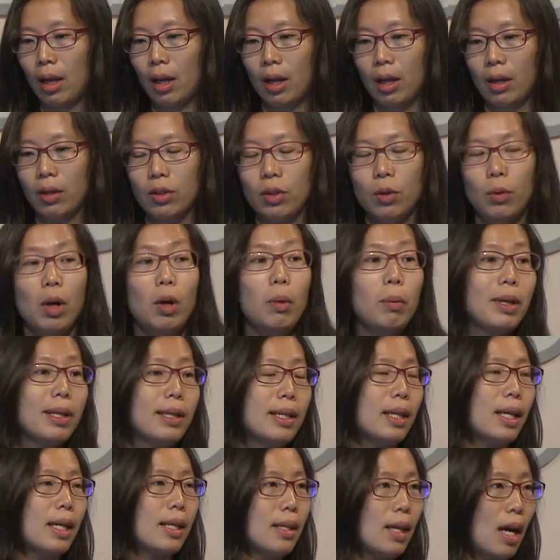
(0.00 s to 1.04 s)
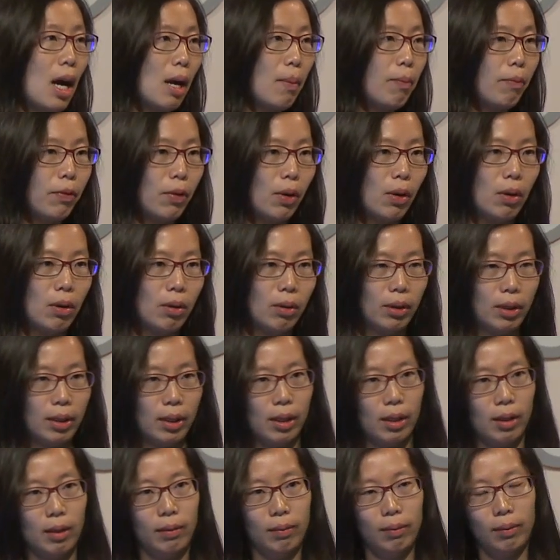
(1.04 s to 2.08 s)
So what we did at Timeful,
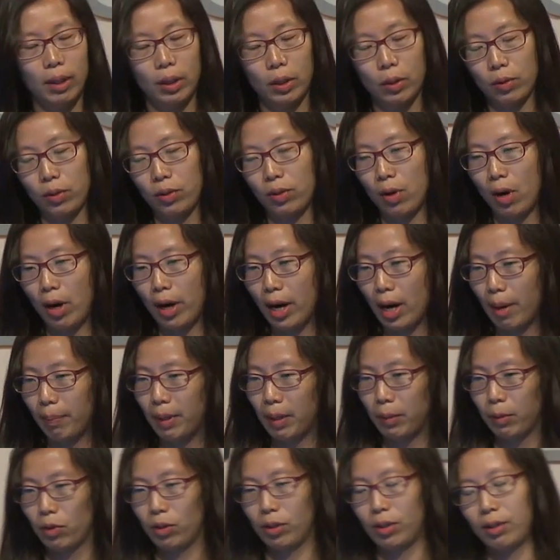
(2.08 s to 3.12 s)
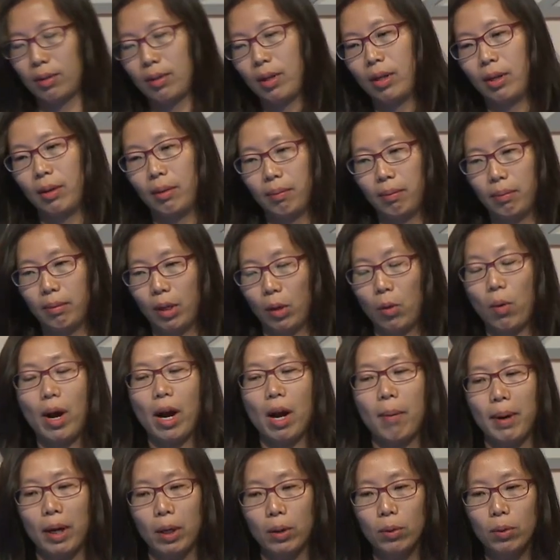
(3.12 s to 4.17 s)
the little startup that was just
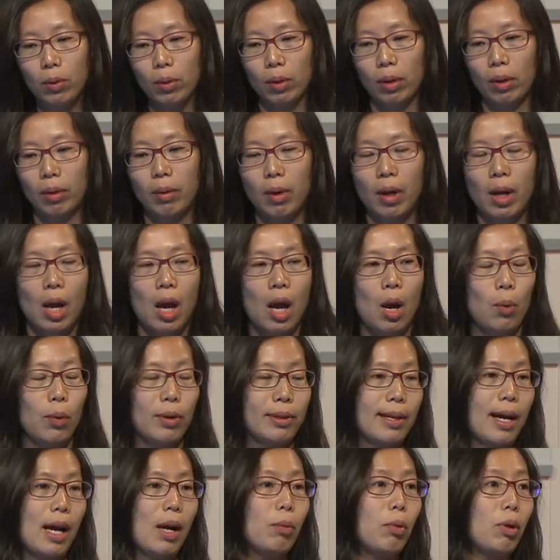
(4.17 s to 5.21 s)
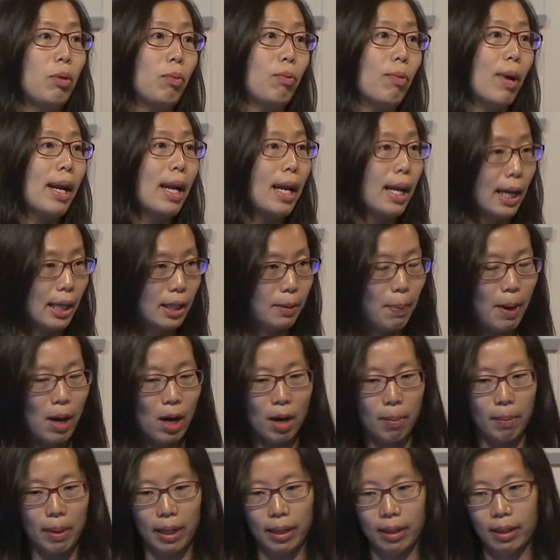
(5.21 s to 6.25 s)
acquired by Google, was that we ran an
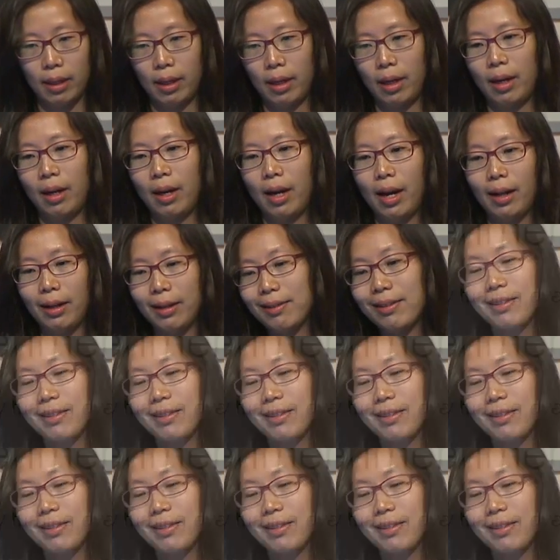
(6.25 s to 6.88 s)
experiment. And this